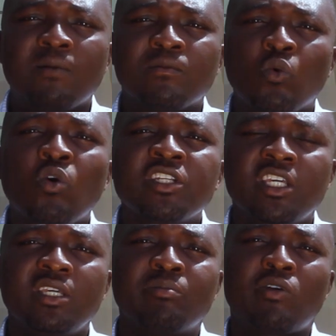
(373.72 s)
One
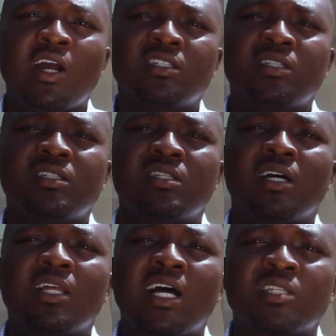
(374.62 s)
key practice
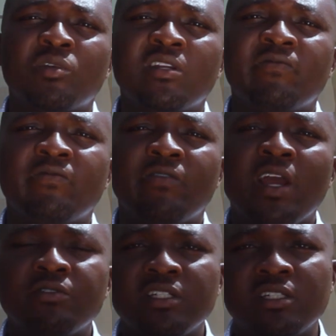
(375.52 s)
that has been
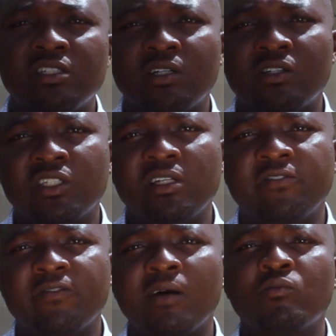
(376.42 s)
very dangerous in the
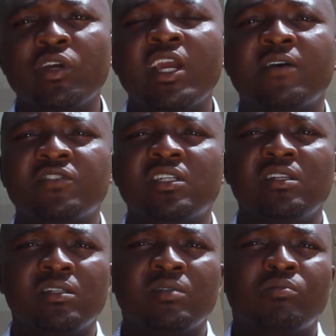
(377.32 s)
farm, we have seen
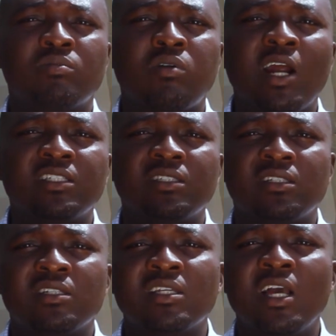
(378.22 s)
in the practice,
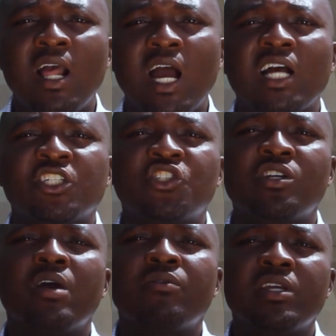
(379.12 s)
is
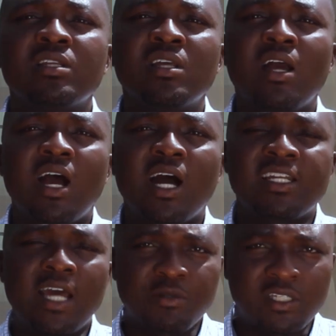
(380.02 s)
sharing
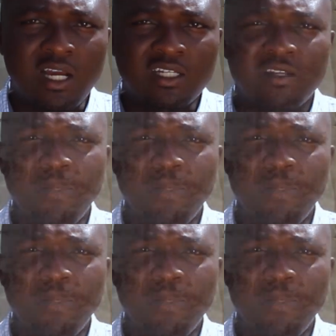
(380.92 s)
knapsacks.